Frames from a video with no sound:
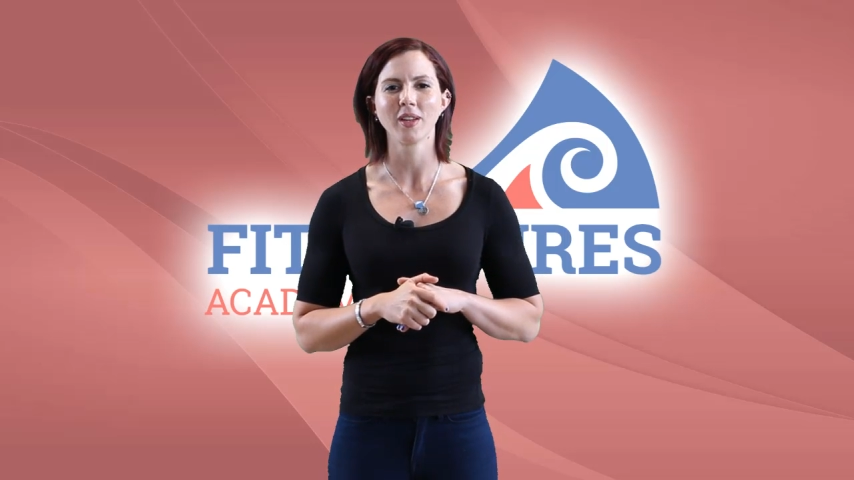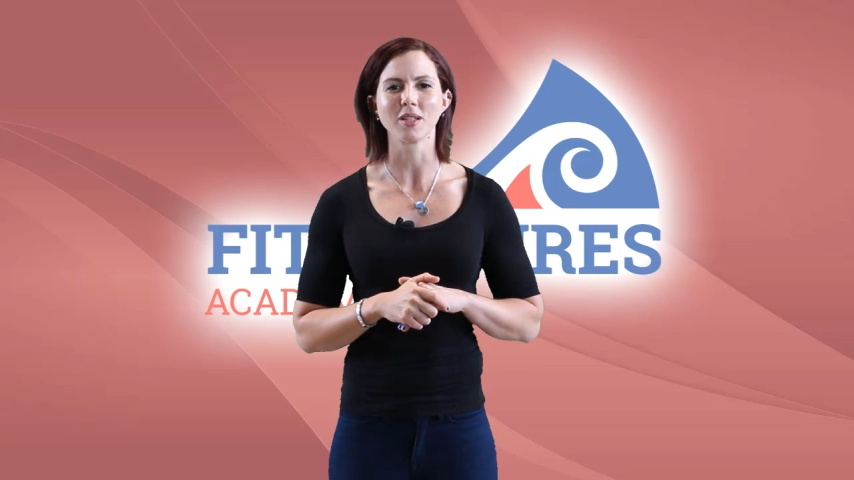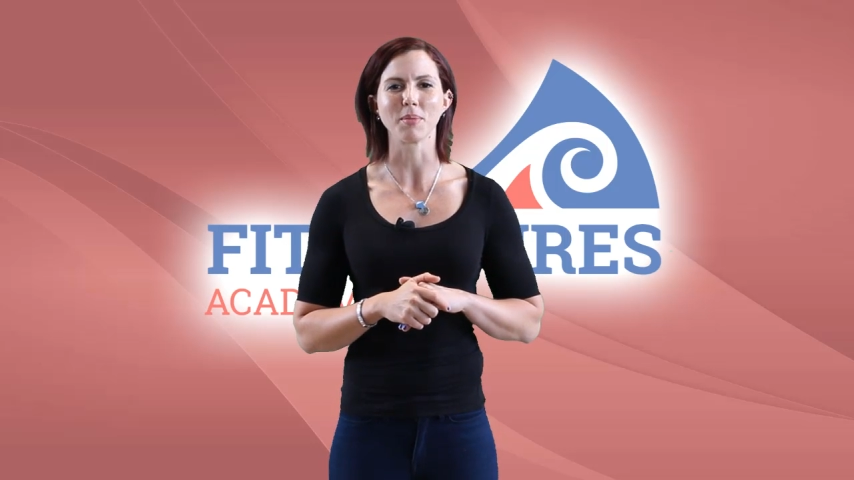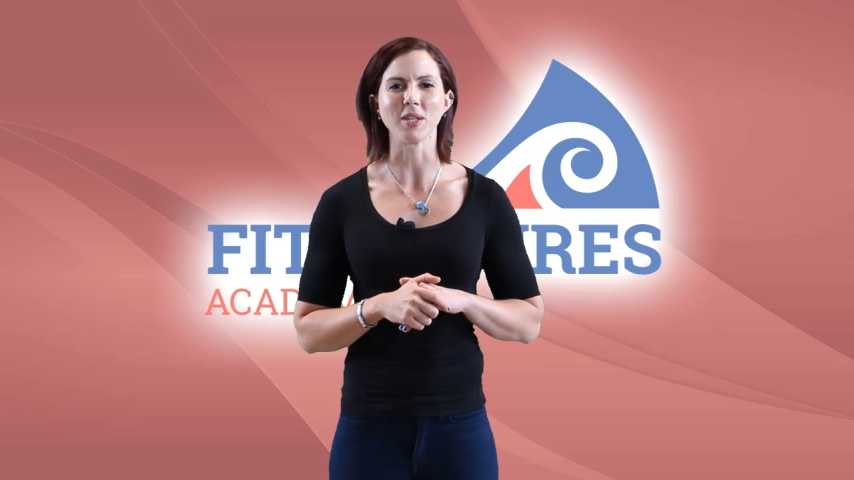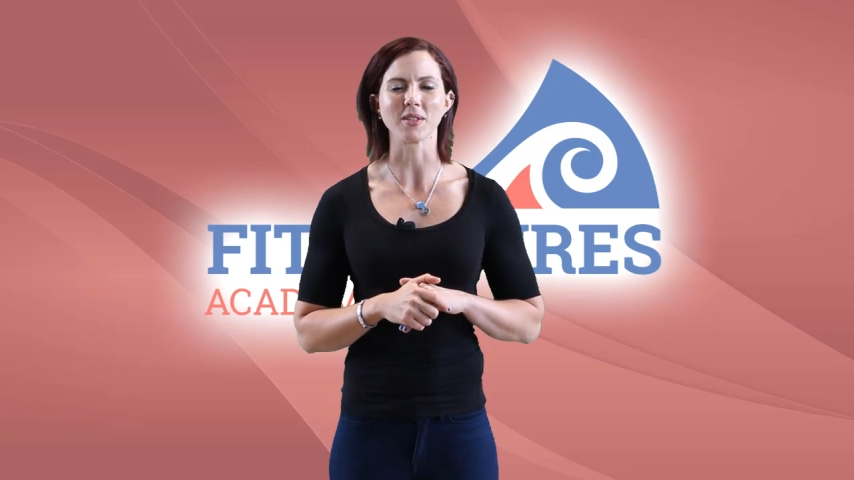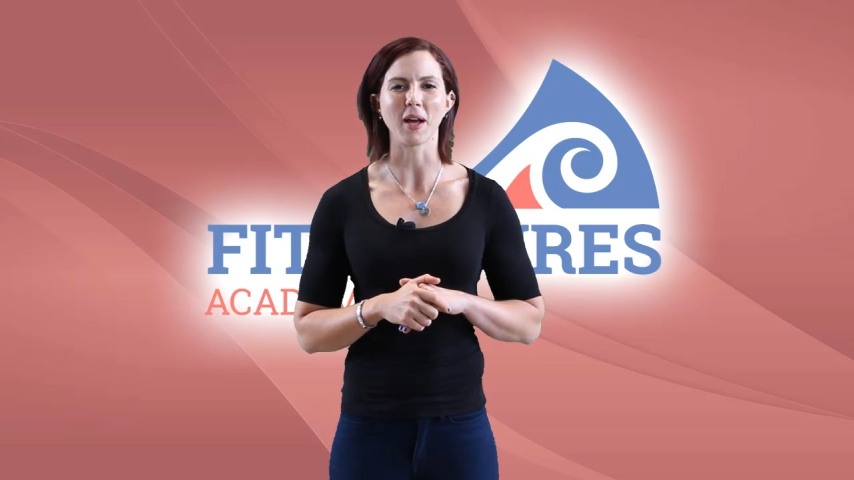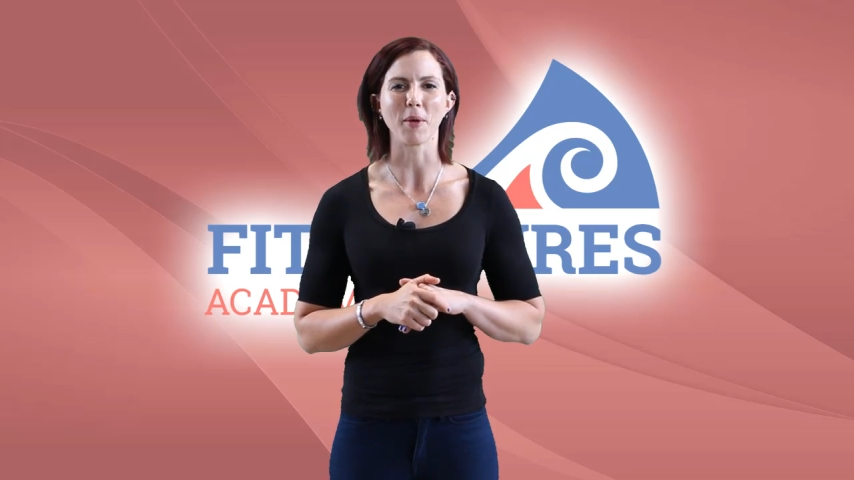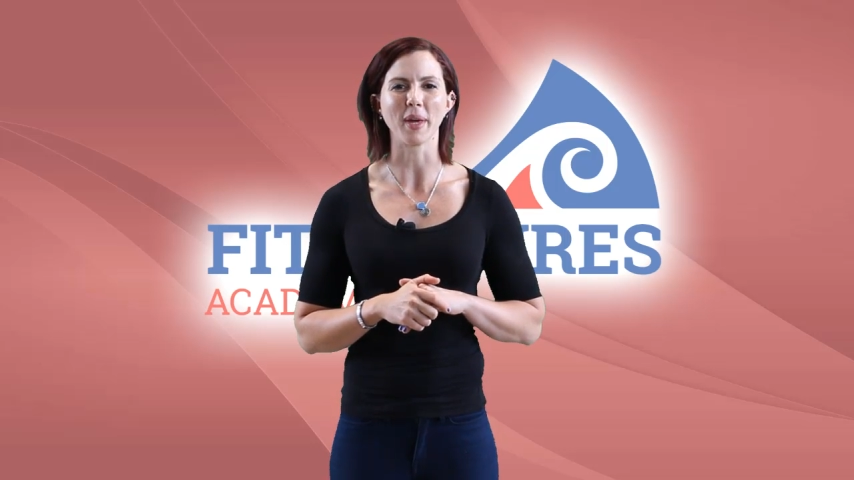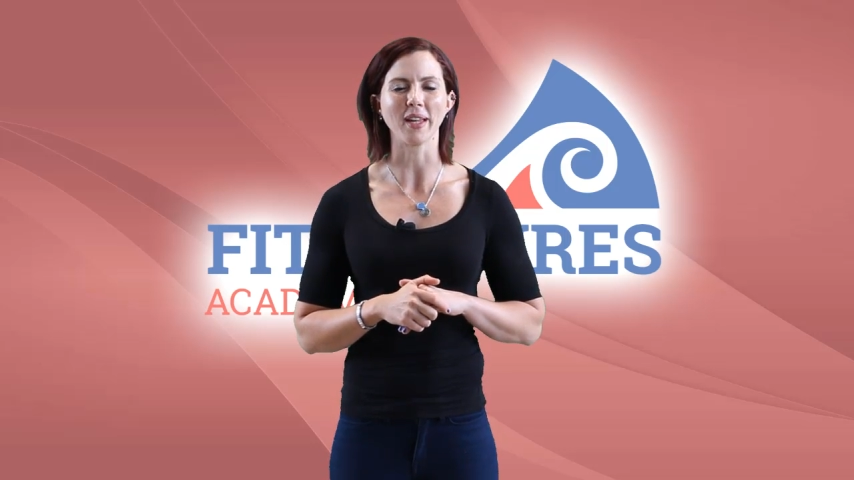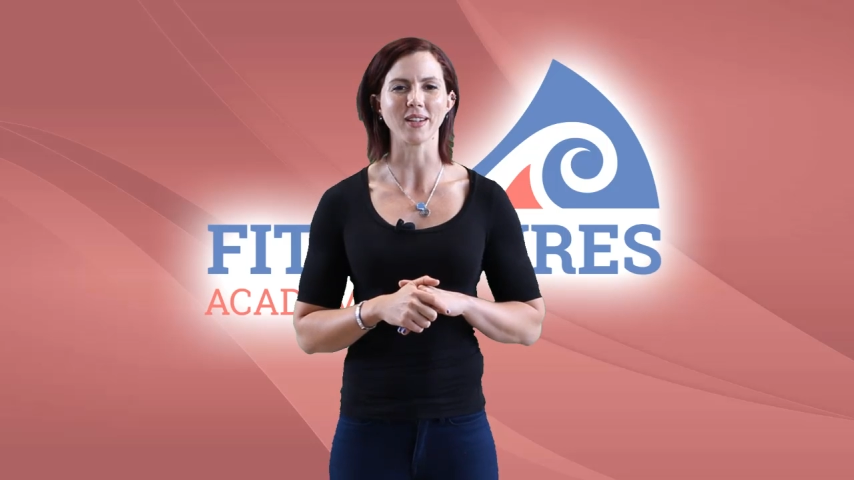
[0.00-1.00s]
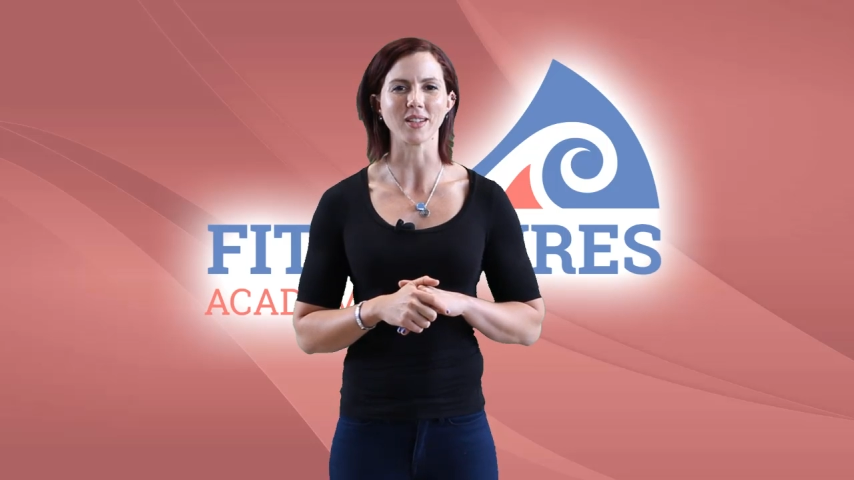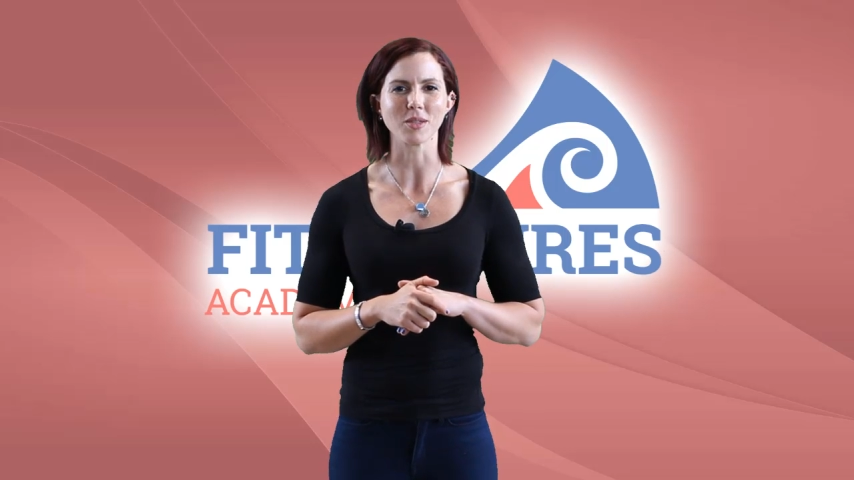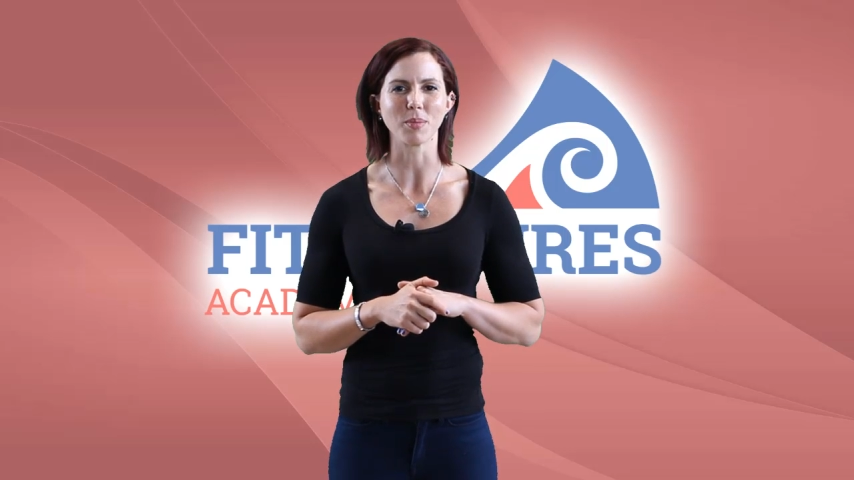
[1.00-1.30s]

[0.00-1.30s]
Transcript: Depends on how bad it is,